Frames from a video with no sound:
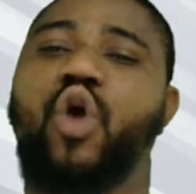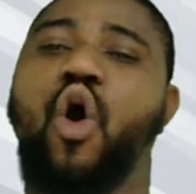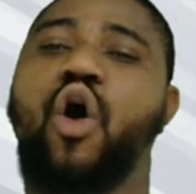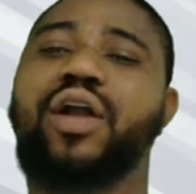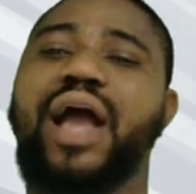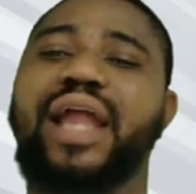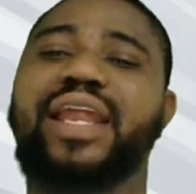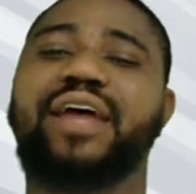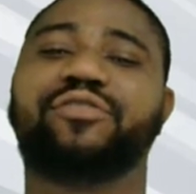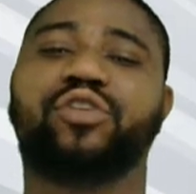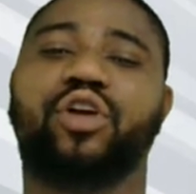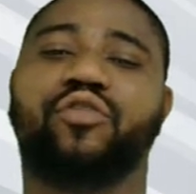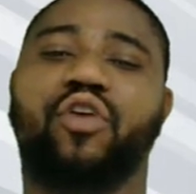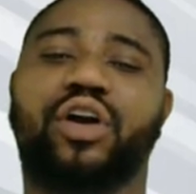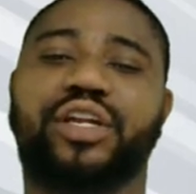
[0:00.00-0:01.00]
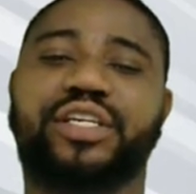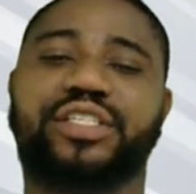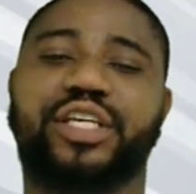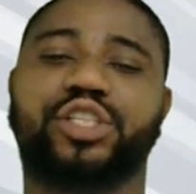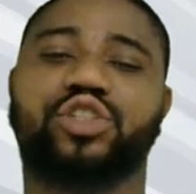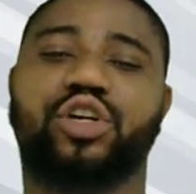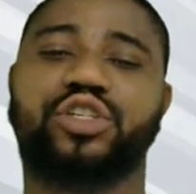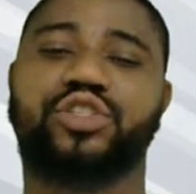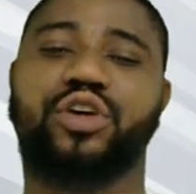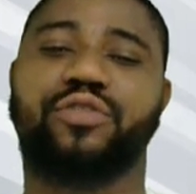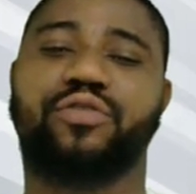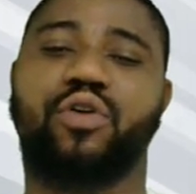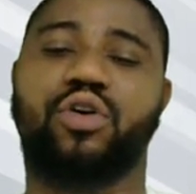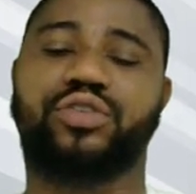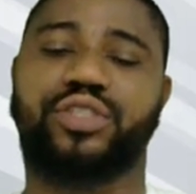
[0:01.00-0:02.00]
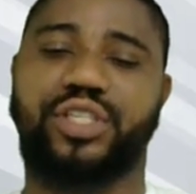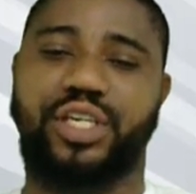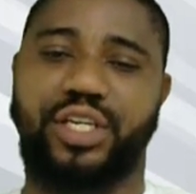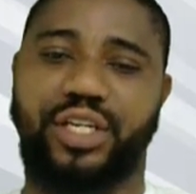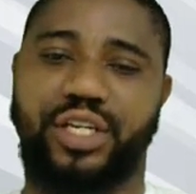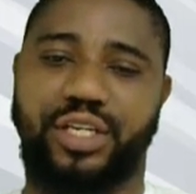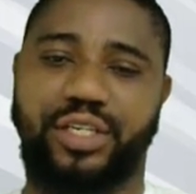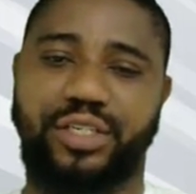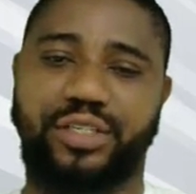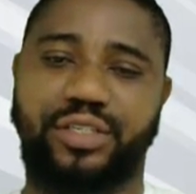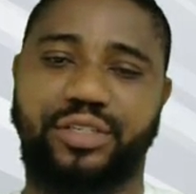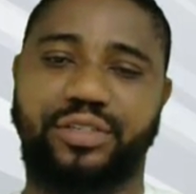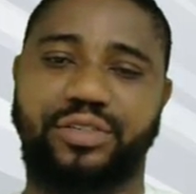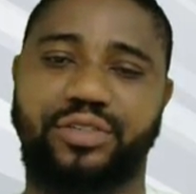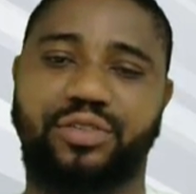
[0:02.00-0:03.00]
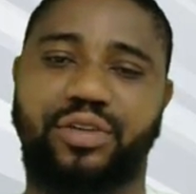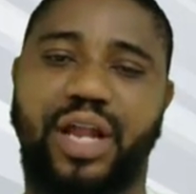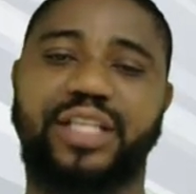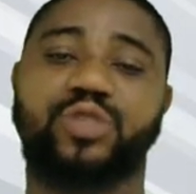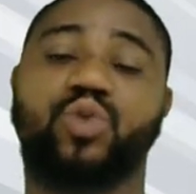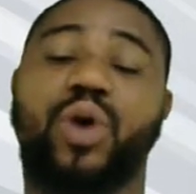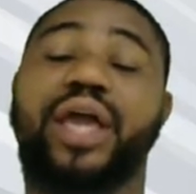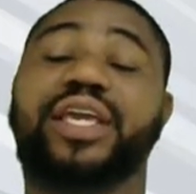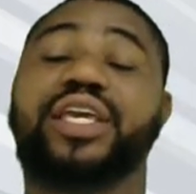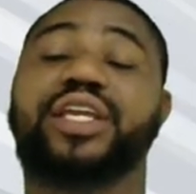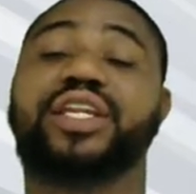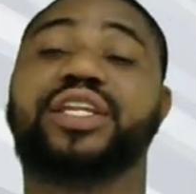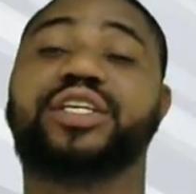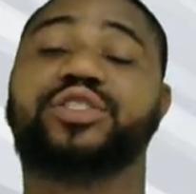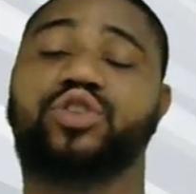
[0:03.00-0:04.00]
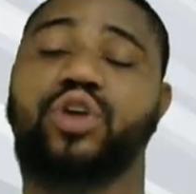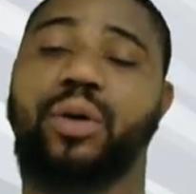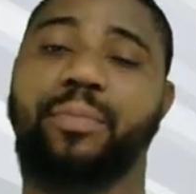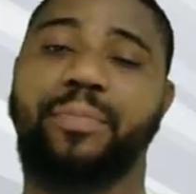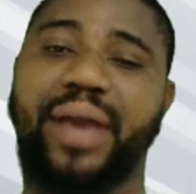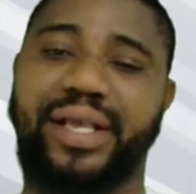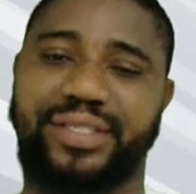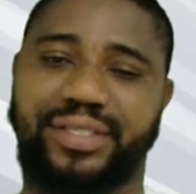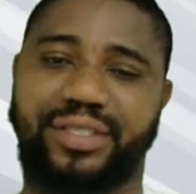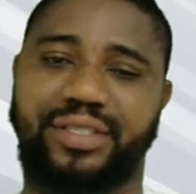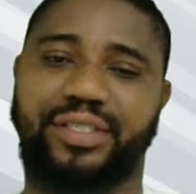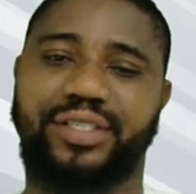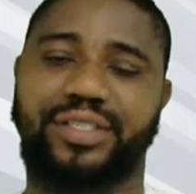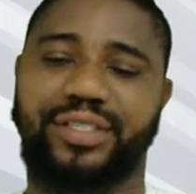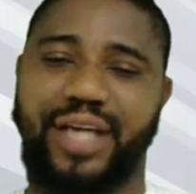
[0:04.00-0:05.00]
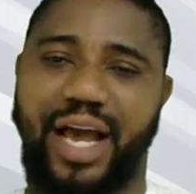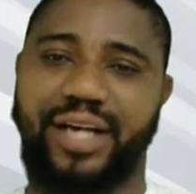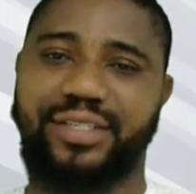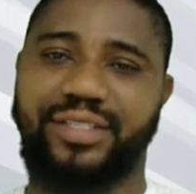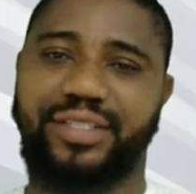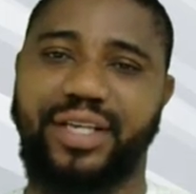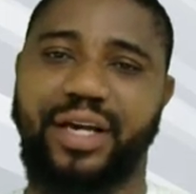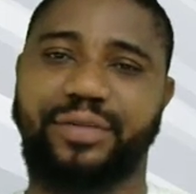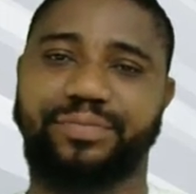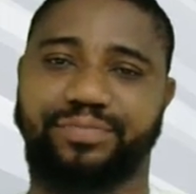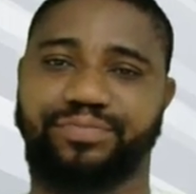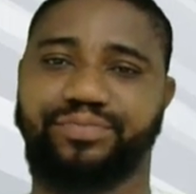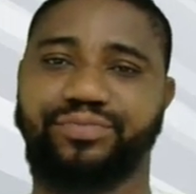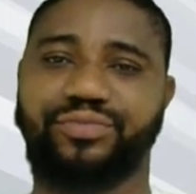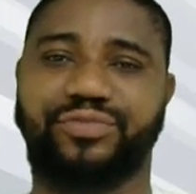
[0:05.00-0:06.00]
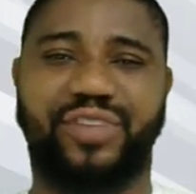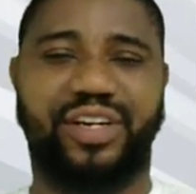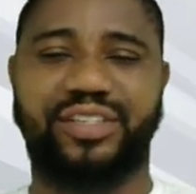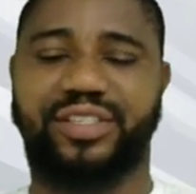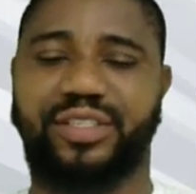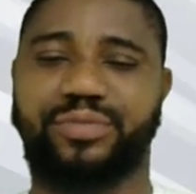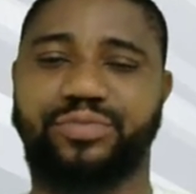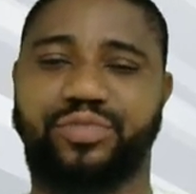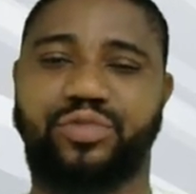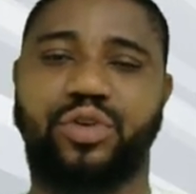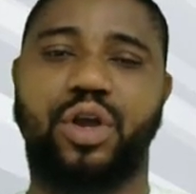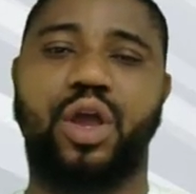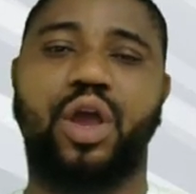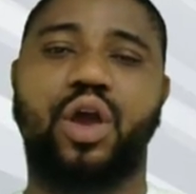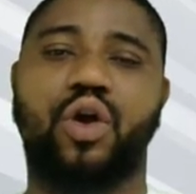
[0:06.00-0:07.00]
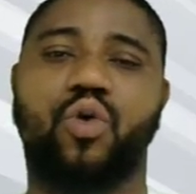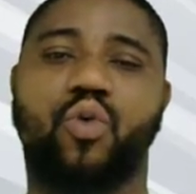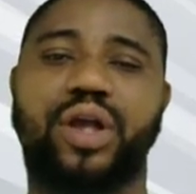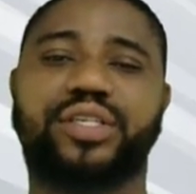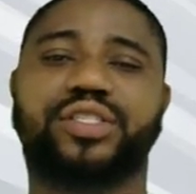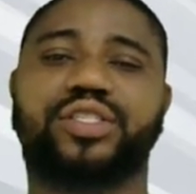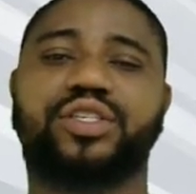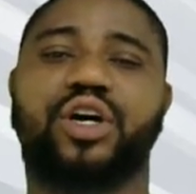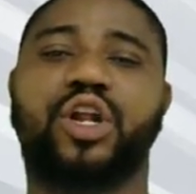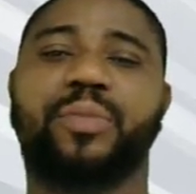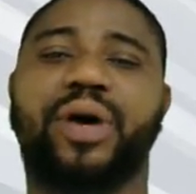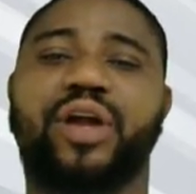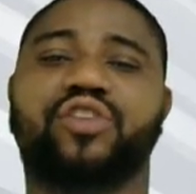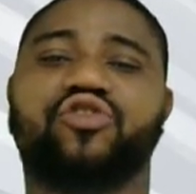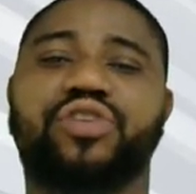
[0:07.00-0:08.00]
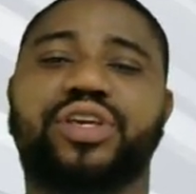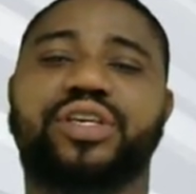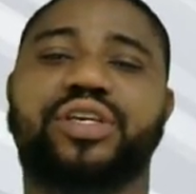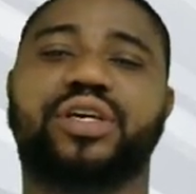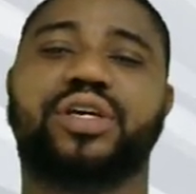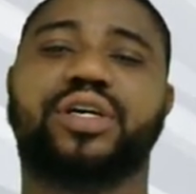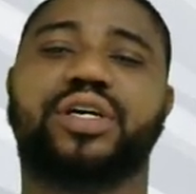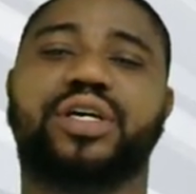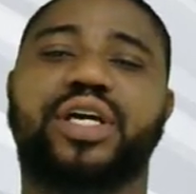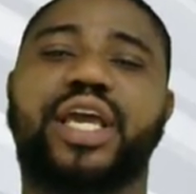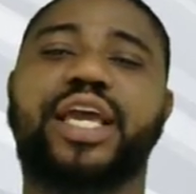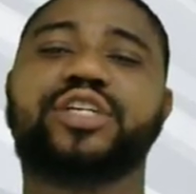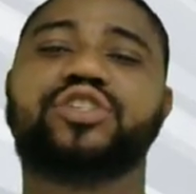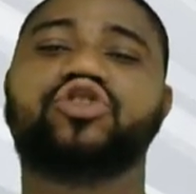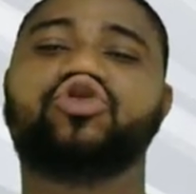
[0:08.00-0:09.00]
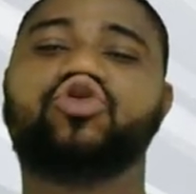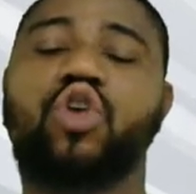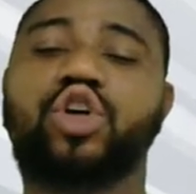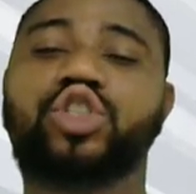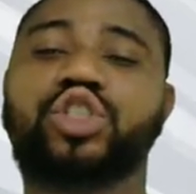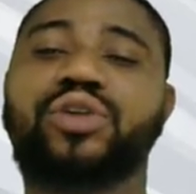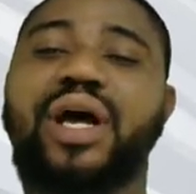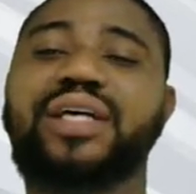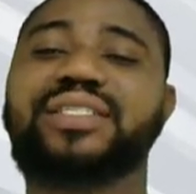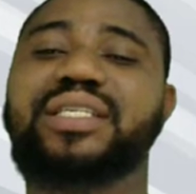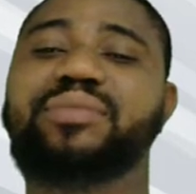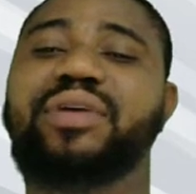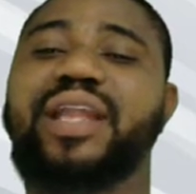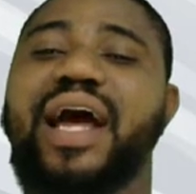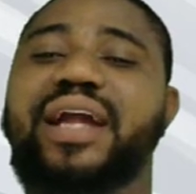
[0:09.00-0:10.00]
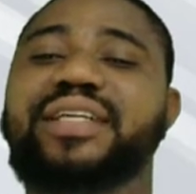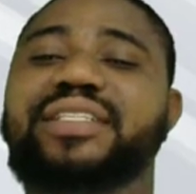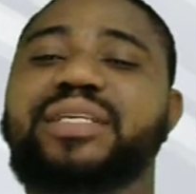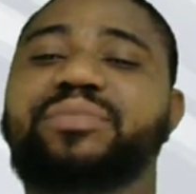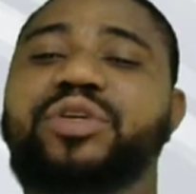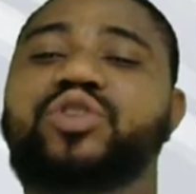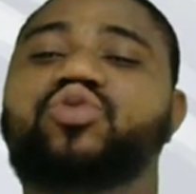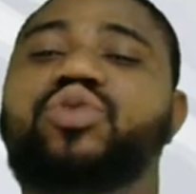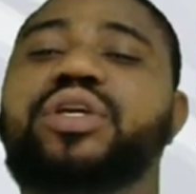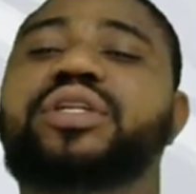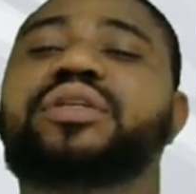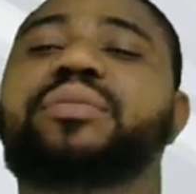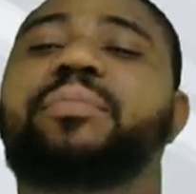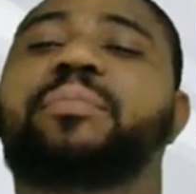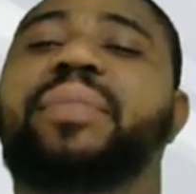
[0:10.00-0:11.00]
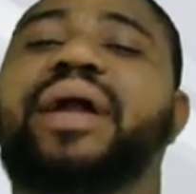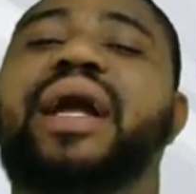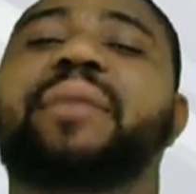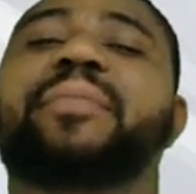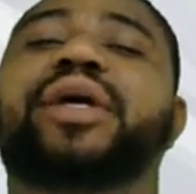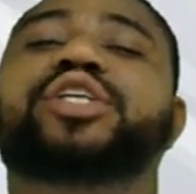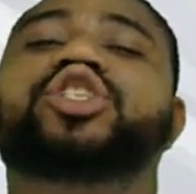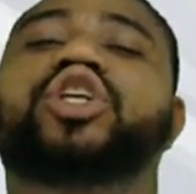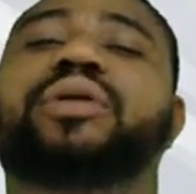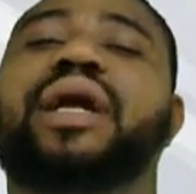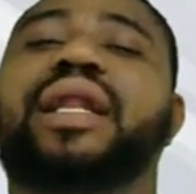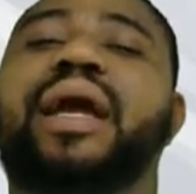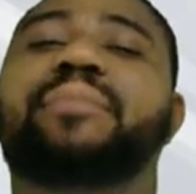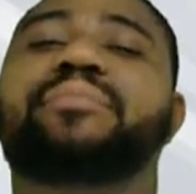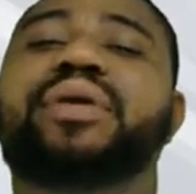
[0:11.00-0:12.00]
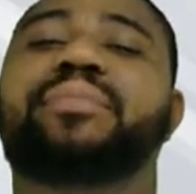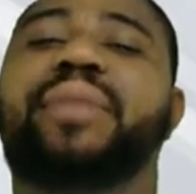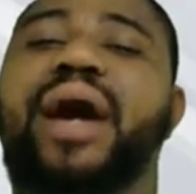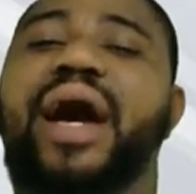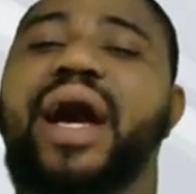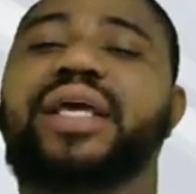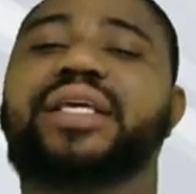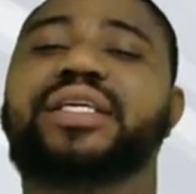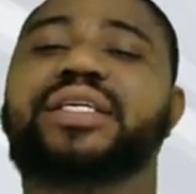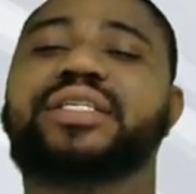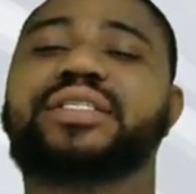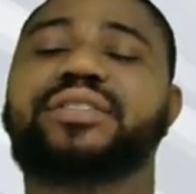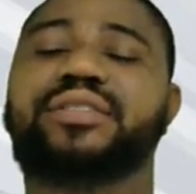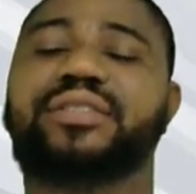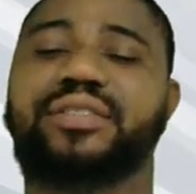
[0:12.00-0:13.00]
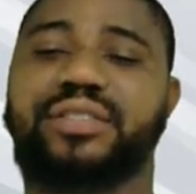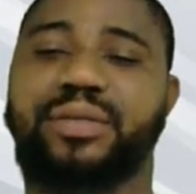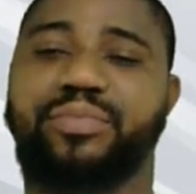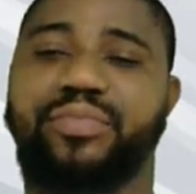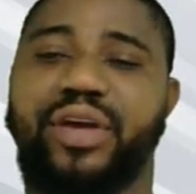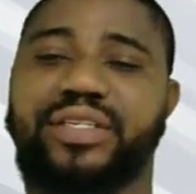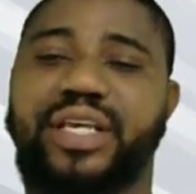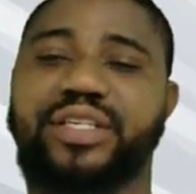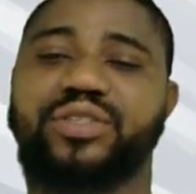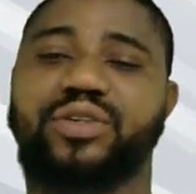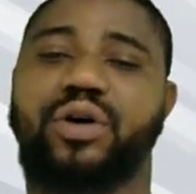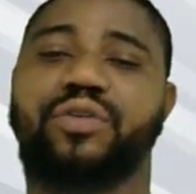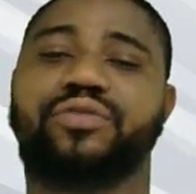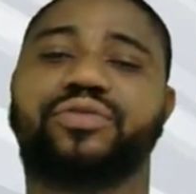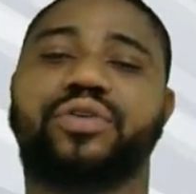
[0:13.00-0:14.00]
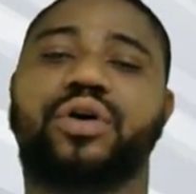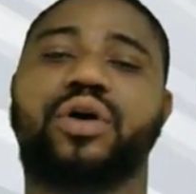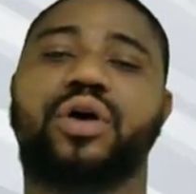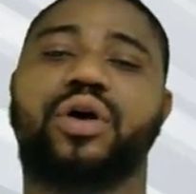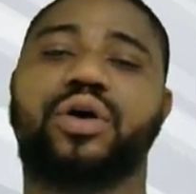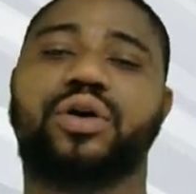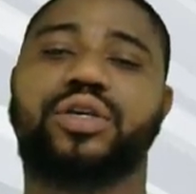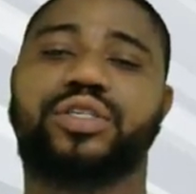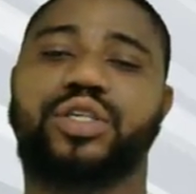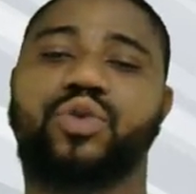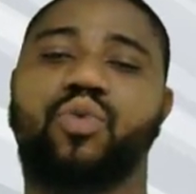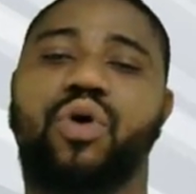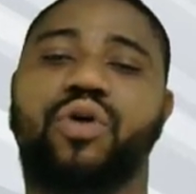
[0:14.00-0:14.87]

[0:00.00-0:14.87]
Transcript: organ level of organization is, of course, kidney. So that is why kidney is your best answer. Very simple. Question number 3. A structural similarity between paramecium and amoeba is the presence of, is it